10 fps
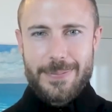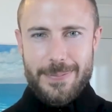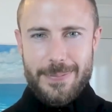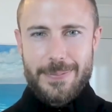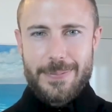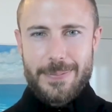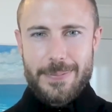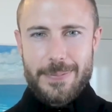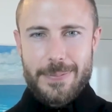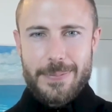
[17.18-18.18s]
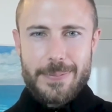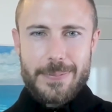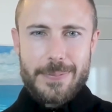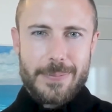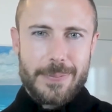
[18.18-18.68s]

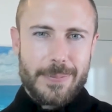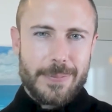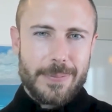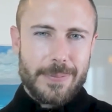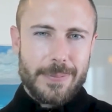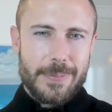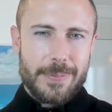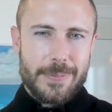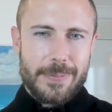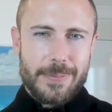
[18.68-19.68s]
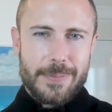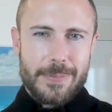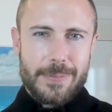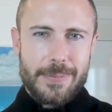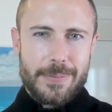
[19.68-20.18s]

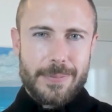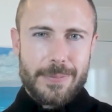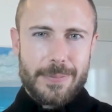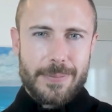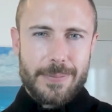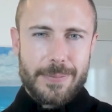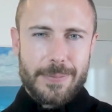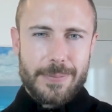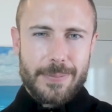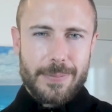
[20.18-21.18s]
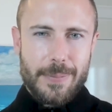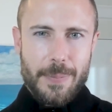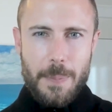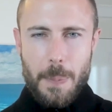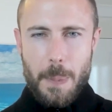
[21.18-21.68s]

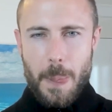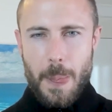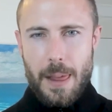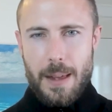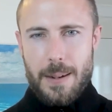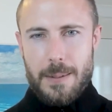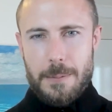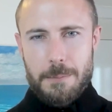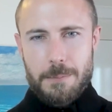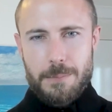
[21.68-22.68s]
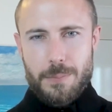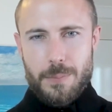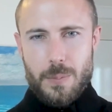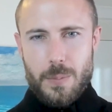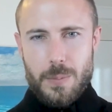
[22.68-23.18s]

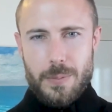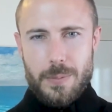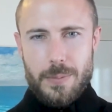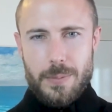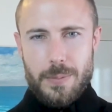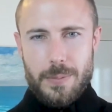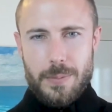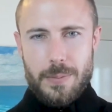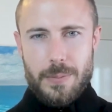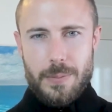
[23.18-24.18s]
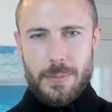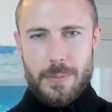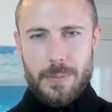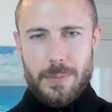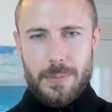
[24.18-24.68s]

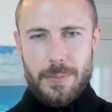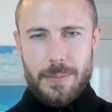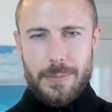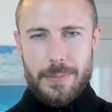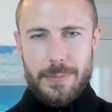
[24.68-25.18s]
[no speech]